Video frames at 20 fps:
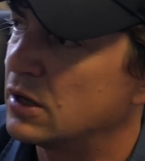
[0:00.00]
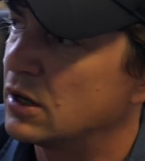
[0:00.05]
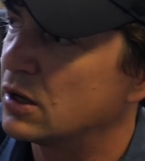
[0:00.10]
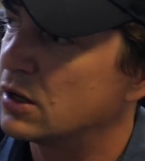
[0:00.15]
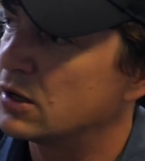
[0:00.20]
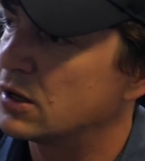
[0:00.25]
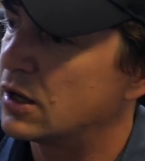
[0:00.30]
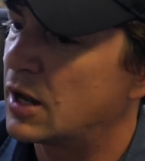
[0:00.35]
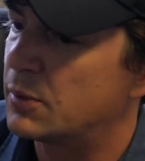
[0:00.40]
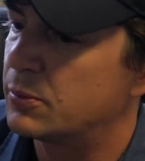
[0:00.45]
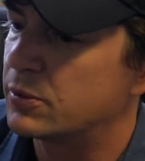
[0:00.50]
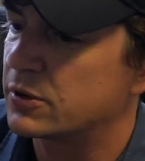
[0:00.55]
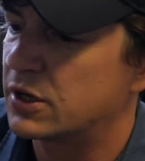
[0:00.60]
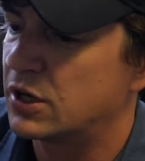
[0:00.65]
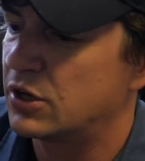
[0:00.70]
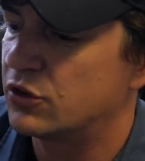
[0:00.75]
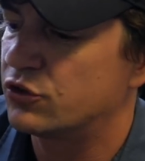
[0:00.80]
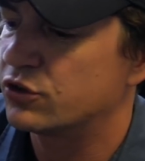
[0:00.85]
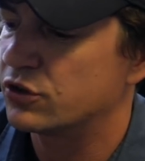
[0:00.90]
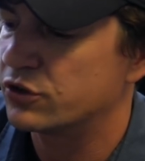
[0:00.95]

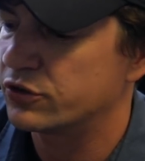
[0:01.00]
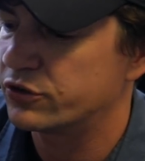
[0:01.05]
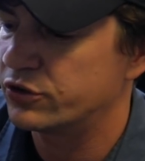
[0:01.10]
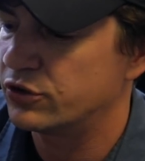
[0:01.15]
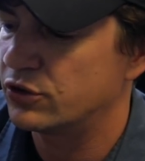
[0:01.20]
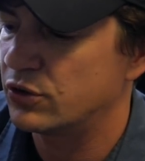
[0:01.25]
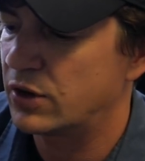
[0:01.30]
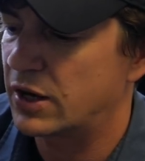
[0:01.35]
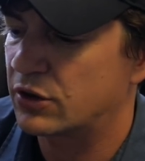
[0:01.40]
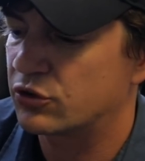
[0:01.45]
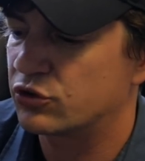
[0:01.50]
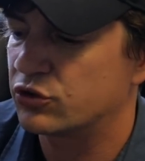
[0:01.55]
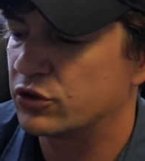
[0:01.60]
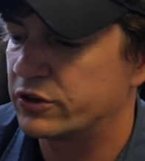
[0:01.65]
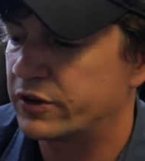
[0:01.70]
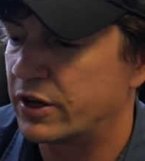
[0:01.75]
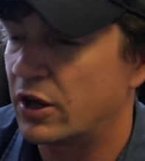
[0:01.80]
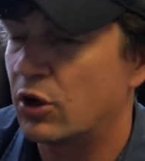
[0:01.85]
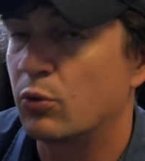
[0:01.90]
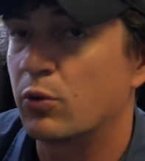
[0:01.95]
application to
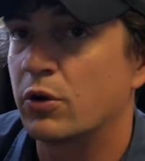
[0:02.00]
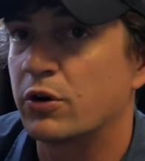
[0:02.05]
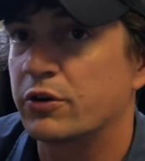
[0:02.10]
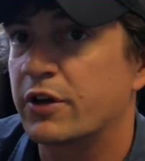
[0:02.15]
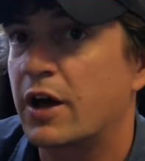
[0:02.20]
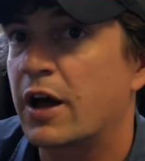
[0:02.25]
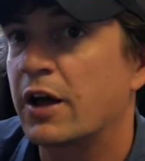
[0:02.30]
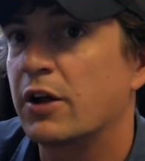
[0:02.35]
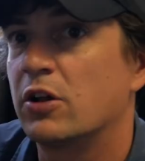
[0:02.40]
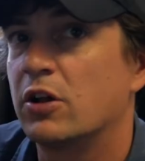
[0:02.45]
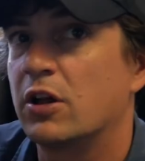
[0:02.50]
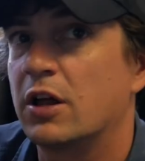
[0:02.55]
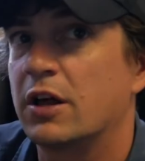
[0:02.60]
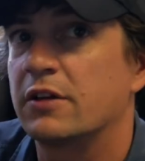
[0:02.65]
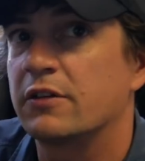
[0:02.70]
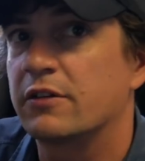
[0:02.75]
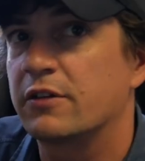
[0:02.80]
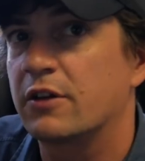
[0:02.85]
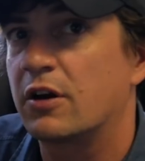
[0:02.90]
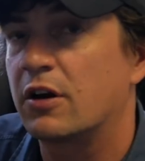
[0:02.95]
actually tell where tile
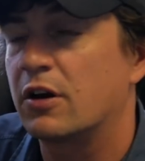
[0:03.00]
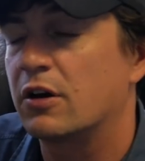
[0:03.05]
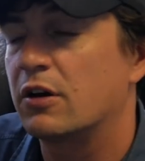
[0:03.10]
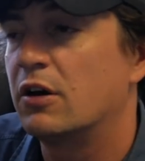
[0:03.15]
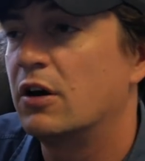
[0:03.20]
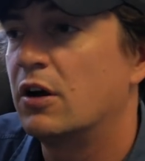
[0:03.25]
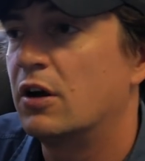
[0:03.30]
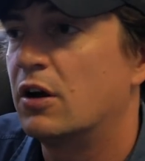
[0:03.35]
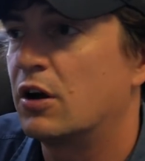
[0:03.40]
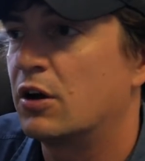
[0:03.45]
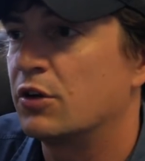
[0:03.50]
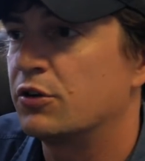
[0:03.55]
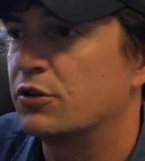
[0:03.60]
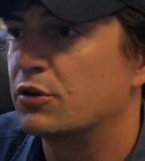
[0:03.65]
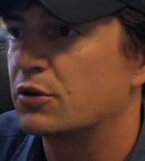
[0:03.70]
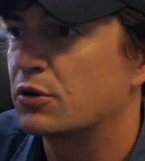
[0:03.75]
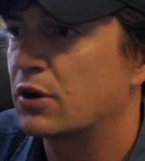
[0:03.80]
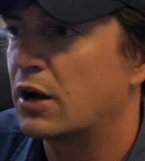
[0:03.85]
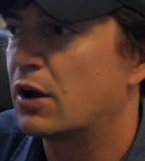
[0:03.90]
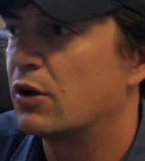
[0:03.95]
lines are
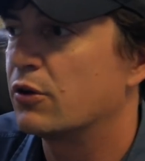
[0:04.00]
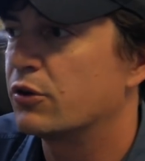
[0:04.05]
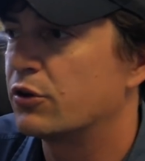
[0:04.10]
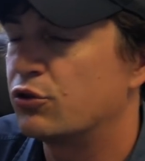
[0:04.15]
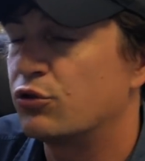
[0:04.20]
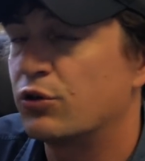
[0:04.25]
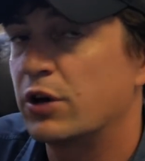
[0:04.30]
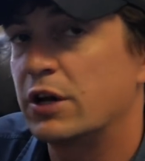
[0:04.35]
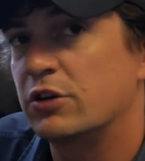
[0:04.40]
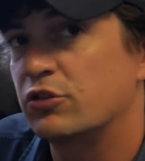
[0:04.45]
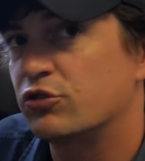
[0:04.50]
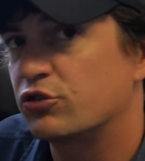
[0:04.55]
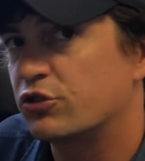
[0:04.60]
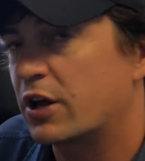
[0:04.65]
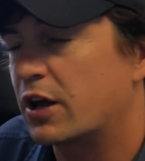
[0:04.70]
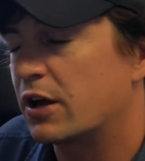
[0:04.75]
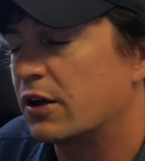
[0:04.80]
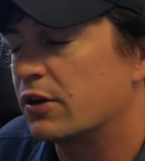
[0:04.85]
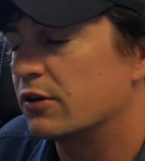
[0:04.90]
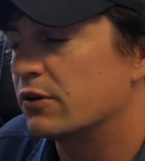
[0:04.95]
underground, the drainage
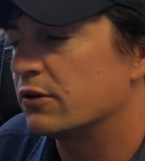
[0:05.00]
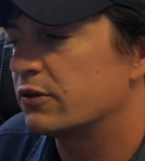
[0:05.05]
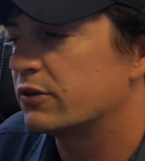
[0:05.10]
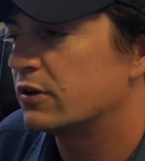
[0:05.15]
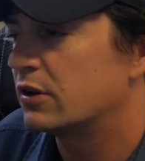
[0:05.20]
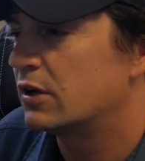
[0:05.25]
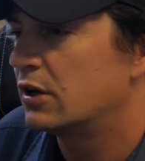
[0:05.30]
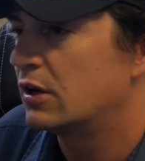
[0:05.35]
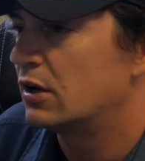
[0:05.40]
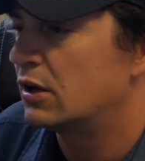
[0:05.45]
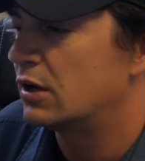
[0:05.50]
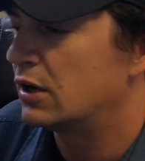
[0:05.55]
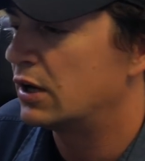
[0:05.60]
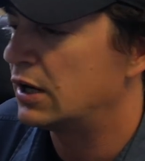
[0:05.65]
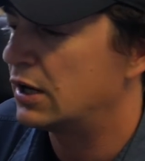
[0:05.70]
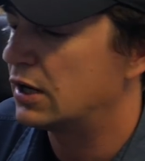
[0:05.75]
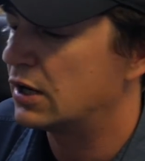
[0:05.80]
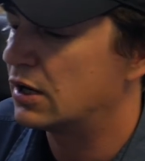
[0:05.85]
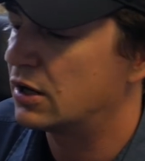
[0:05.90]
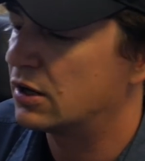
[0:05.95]
tiles.
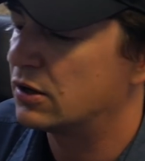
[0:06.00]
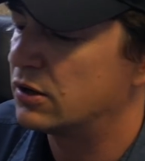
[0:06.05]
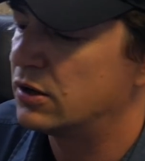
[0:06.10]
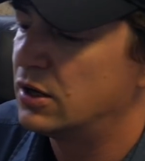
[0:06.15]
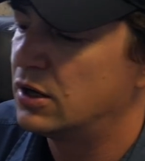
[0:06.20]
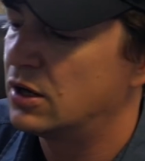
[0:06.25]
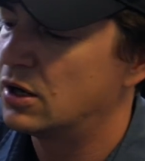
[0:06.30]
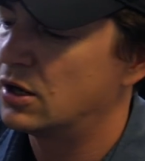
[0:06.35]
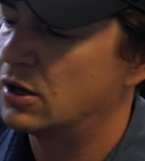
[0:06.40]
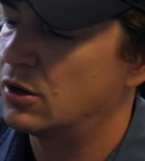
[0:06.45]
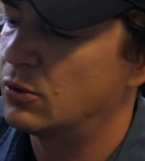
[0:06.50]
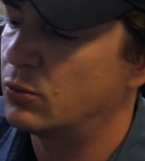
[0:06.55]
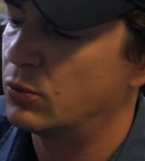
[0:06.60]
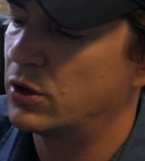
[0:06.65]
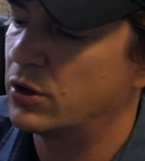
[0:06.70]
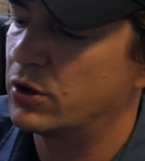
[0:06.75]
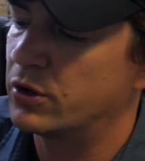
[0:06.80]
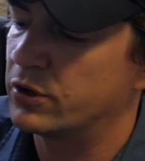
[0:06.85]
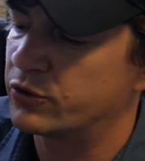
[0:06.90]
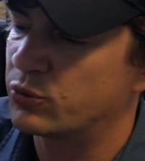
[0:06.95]
And
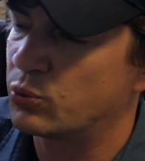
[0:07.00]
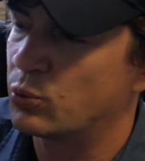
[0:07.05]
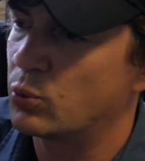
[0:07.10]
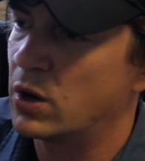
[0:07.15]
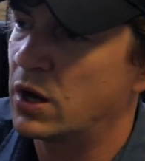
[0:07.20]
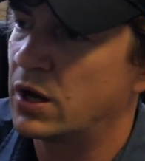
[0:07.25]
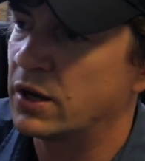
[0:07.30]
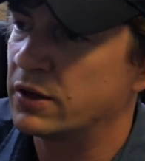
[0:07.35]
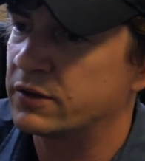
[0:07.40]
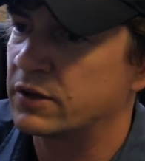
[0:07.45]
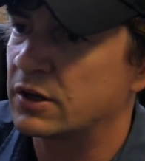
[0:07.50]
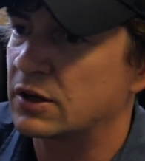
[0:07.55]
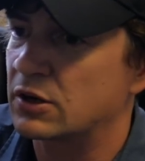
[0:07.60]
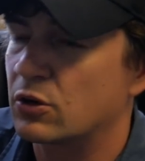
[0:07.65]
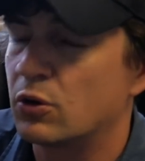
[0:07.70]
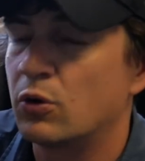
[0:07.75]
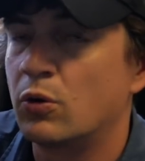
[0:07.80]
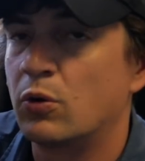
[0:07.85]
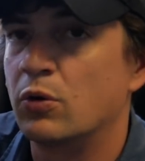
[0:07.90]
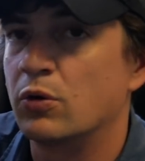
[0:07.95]
where it's wet
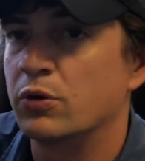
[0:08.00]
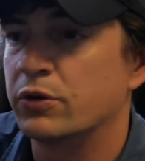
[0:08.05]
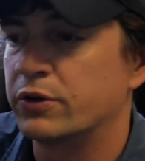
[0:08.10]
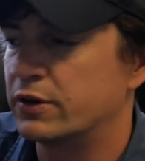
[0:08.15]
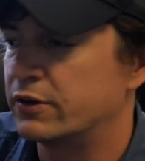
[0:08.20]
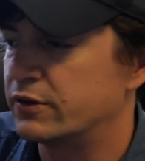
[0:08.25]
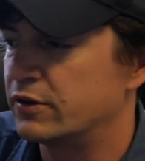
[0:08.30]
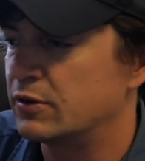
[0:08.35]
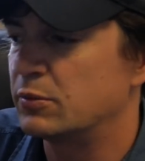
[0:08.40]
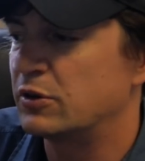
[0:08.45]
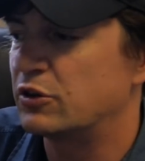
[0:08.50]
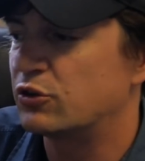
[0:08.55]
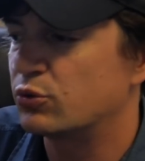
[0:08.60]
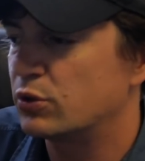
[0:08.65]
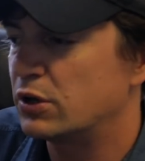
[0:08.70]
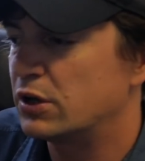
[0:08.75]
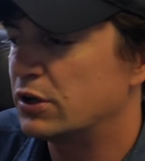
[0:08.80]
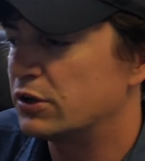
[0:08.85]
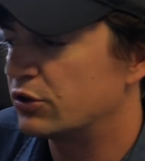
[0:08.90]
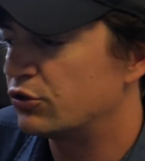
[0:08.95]
and cold is in
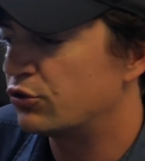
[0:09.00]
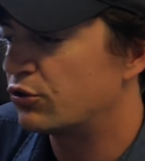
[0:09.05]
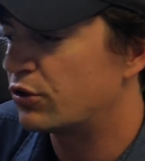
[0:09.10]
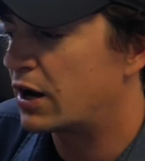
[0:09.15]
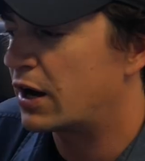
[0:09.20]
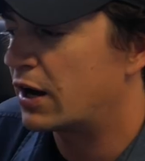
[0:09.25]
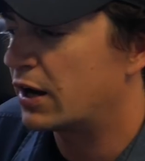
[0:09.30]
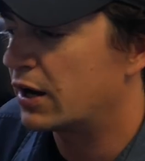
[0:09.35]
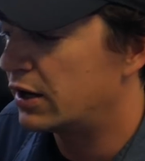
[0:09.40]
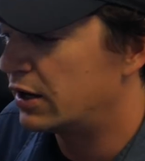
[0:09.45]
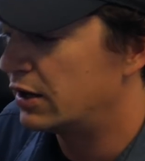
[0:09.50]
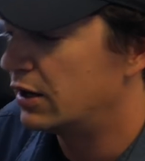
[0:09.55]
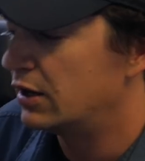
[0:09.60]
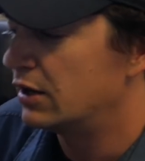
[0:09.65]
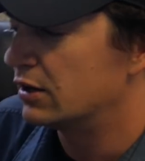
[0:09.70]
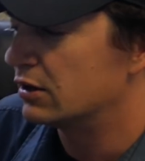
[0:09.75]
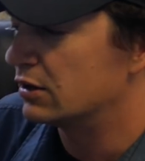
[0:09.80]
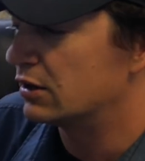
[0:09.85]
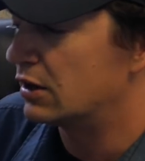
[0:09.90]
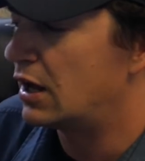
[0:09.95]
between the dry
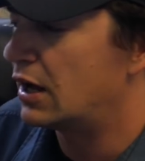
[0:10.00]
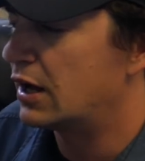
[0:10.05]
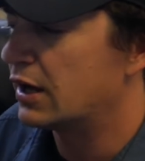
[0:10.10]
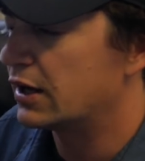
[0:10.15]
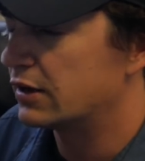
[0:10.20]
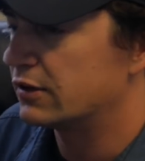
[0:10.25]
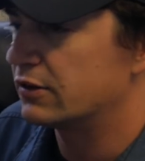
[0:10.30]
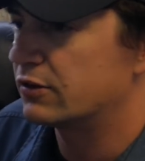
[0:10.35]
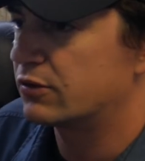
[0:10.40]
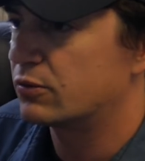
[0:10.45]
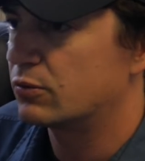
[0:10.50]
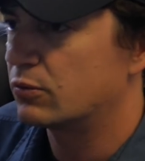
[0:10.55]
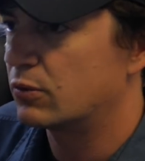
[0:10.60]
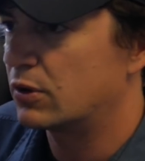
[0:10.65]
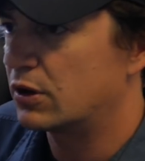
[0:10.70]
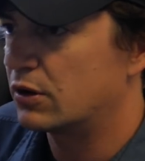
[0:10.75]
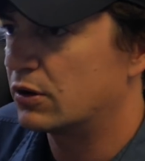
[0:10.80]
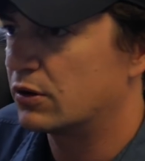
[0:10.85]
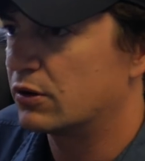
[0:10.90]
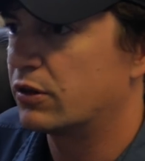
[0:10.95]
lines
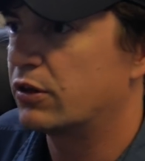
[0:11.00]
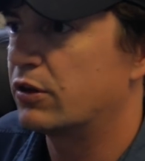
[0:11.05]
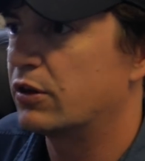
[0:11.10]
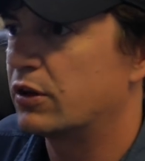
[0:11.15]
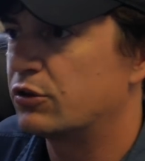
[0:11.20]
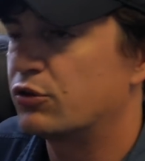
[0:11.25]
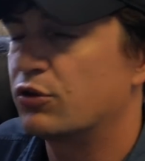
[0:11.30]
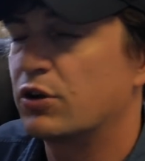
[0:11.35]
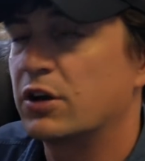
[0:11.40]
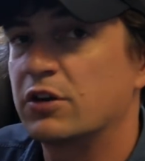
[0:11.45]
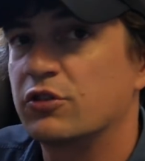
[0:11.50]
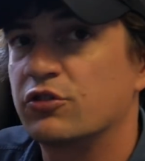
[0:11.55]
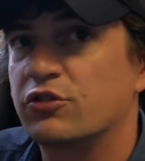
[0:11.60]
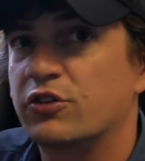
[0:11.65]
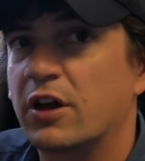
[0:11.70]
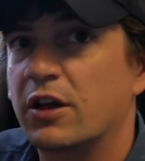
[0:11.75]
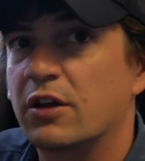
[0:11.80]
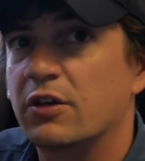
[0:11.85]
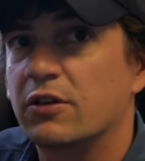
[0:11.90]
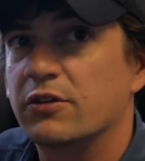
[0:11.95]
where the drainage
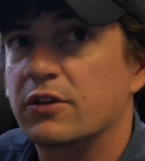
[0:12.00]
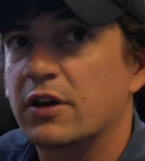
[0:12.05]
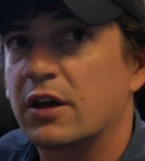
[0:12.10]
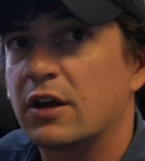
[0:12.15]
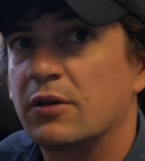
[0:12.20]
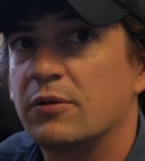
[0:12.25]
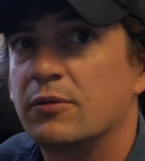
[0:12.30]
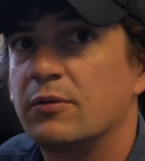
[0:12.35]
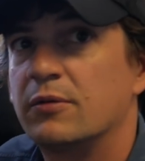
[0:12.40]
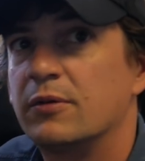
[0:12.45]
tile's at.